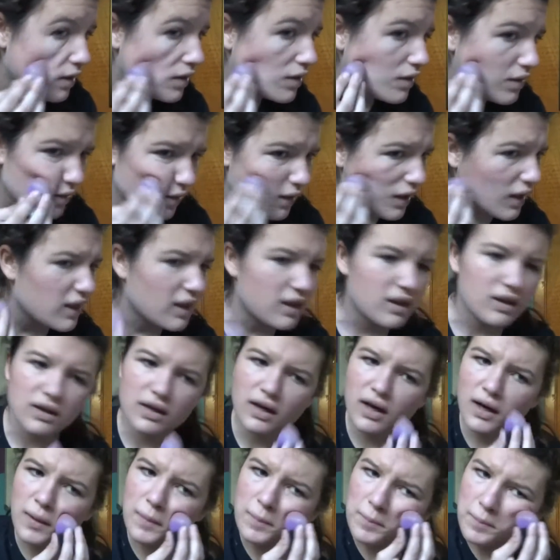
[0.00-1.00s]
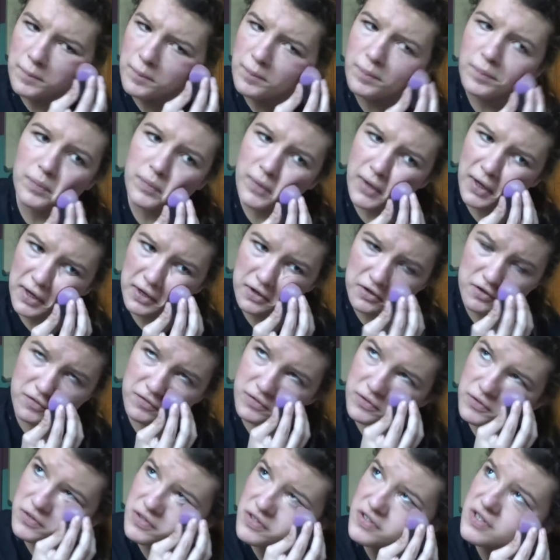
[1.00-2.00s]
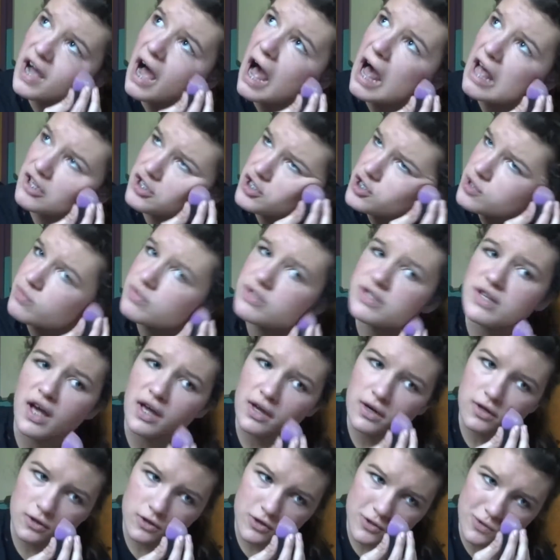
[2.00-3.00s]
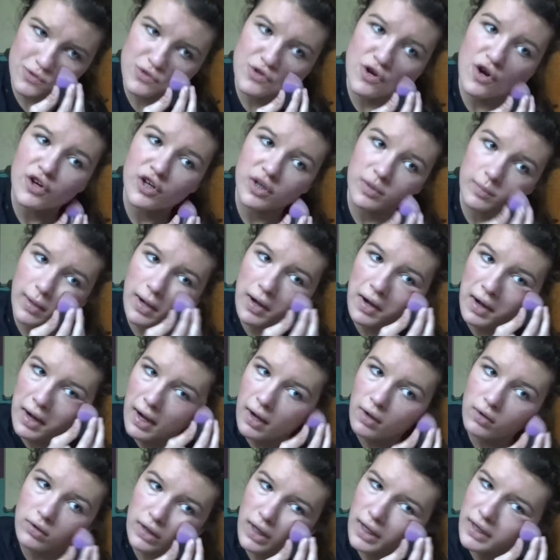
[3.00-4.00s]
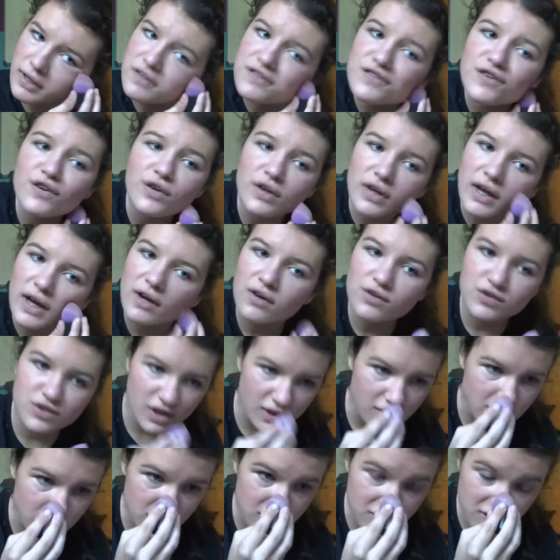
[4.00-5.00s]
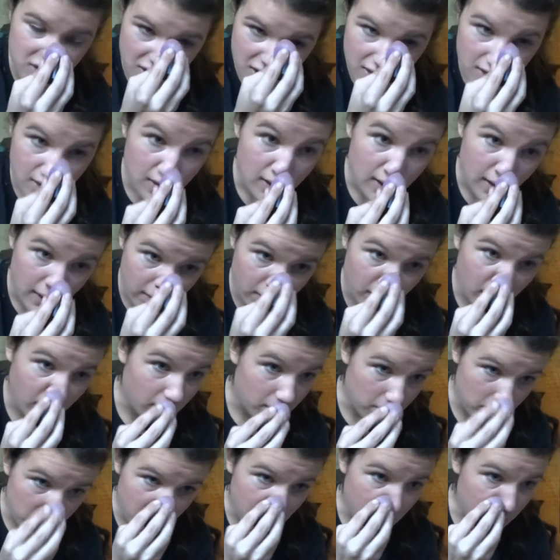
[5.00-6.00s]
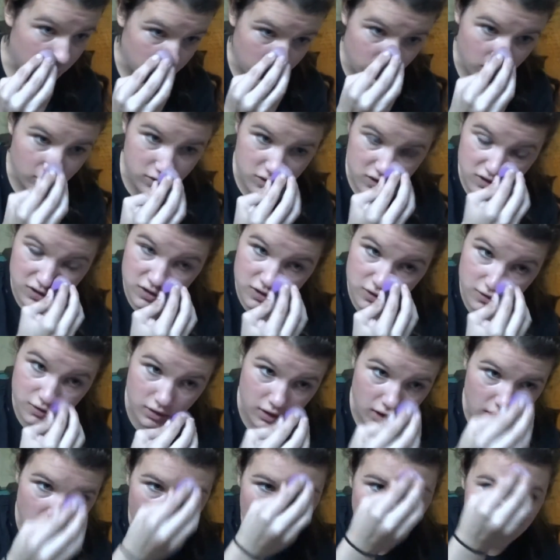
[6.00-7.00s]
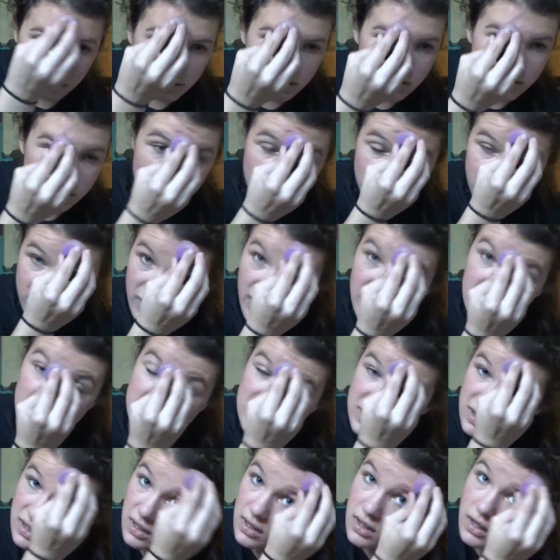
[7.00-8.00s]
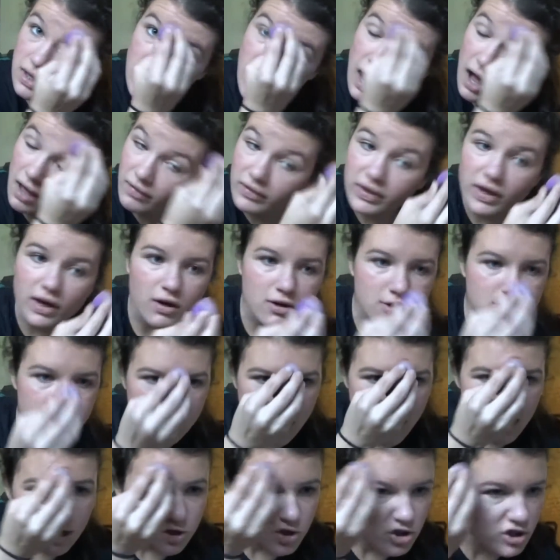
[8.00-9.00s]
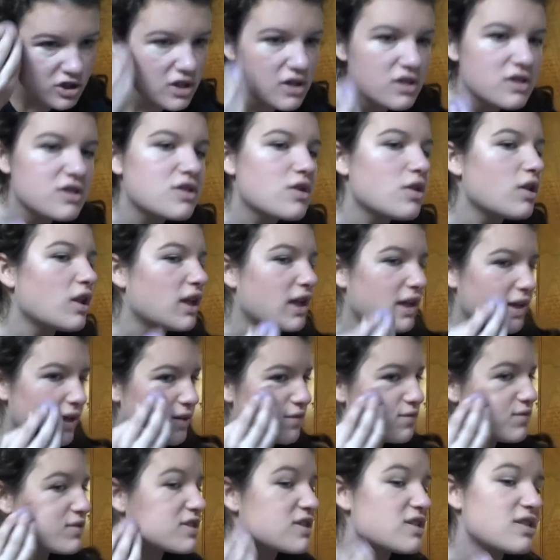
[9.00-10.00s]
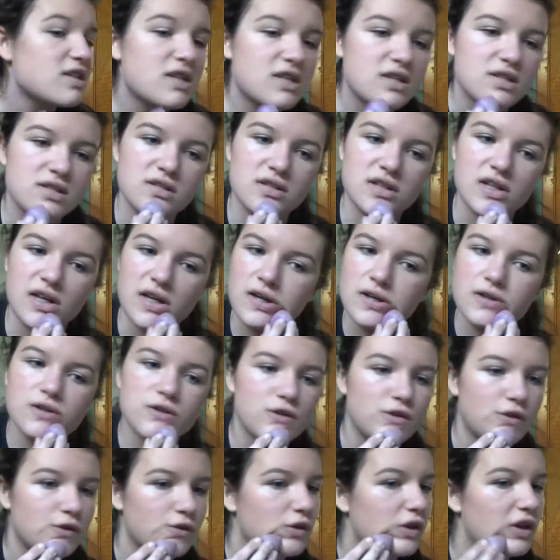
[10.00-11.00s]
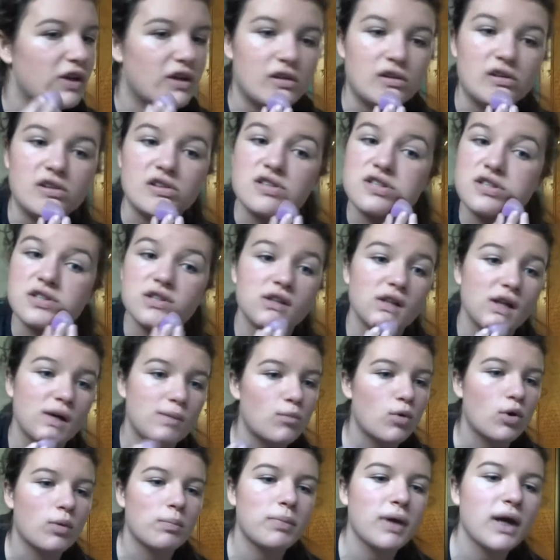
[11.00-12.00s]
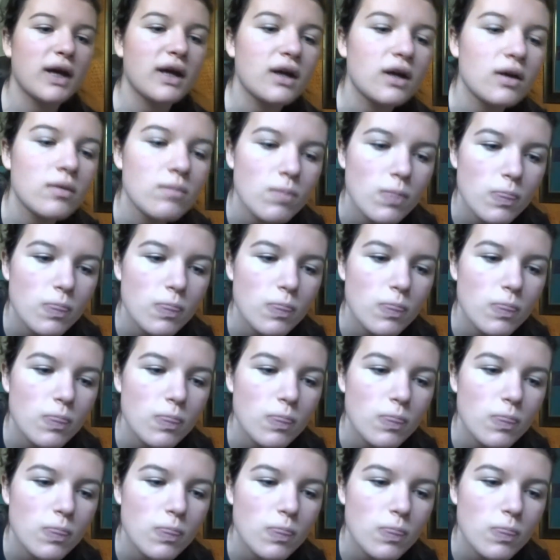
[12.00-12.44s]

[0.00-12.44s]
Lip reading: like, they interviewed this costume designer, and she was talking about how, like, certain hairstyles and, like, makeup looks and certain colors affect how the character actually is. So, like, if it's an innocent character, you're likely to see a lot more pink